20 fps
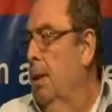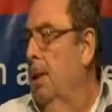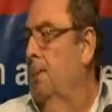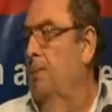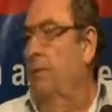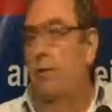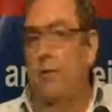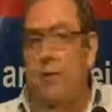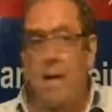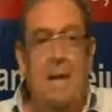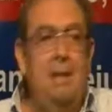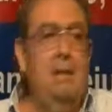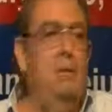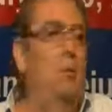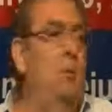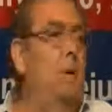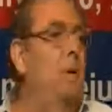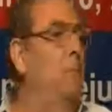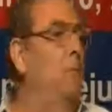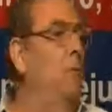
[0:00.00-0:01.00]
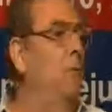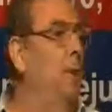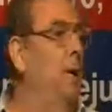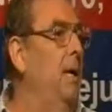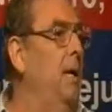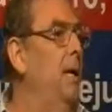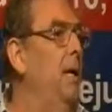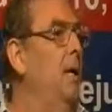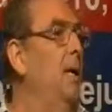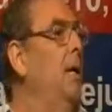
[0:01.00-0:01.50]
And for that, we,
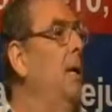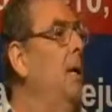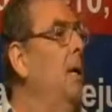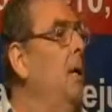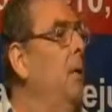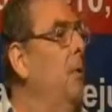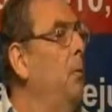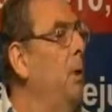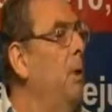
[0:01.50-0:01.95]
we,